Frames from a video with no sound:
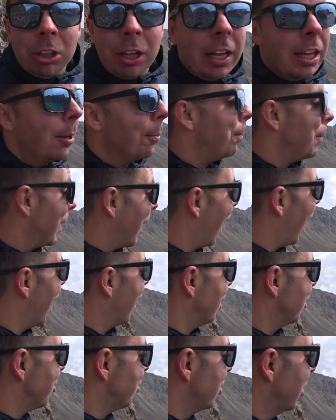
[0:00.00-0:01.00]
lake
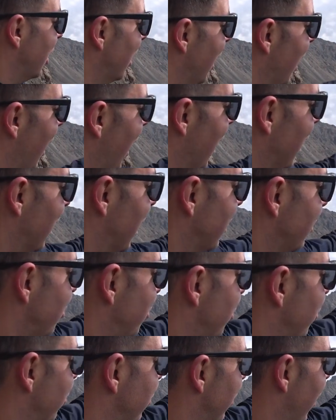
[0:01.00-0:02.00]
because it
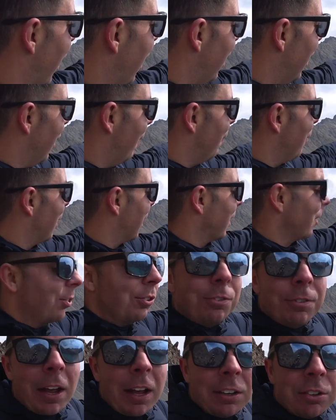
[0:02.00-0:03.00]
gets
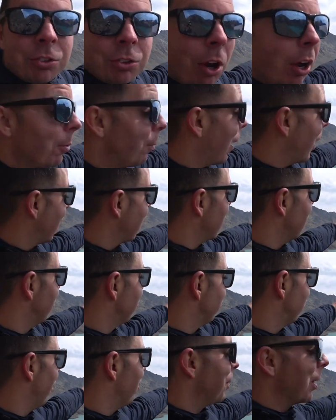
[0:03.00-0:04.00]
fed directly
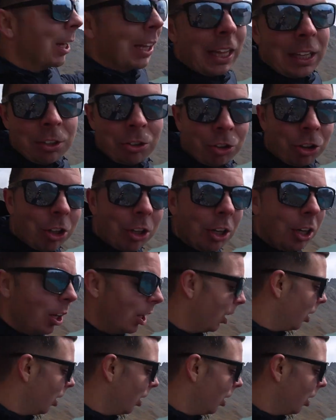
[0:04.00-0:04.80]
from the glacier.